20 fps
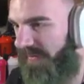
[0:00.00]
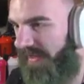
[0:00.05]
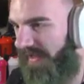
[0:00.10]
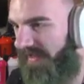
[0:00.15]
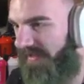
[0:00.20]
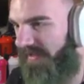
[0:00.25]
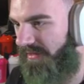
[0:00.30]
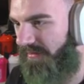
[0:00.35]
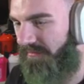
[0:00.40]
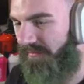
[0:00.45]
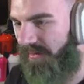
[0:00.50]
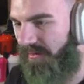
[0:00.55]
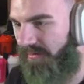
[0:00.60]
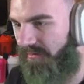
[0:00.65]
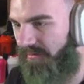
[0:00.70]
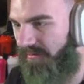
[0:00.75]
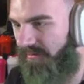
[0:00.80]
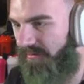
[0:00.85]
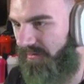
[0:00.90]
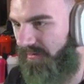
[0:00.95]
and then the
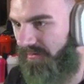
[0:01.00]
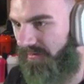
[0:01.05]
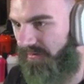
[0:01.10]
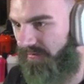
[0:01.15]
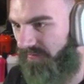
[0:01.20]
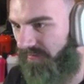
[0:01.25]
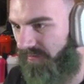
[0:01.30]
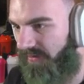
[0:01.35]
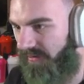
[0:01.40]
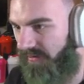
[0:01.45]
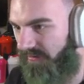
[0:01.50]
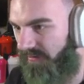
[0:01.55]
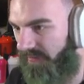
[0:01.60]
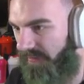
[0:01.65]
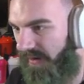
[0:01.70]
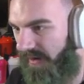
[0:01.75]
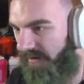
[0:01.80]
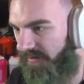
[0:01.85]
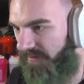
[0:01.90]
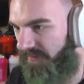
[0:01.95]
middle really
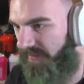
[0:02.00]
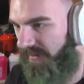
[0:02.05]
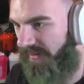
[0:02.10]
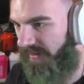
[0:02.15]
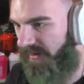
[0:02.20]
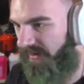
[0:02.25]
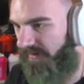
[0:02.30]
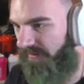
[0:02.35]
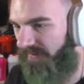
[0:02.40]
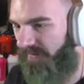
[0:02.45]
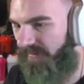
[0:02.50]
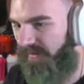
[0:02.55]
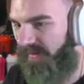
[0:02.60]
reminds me of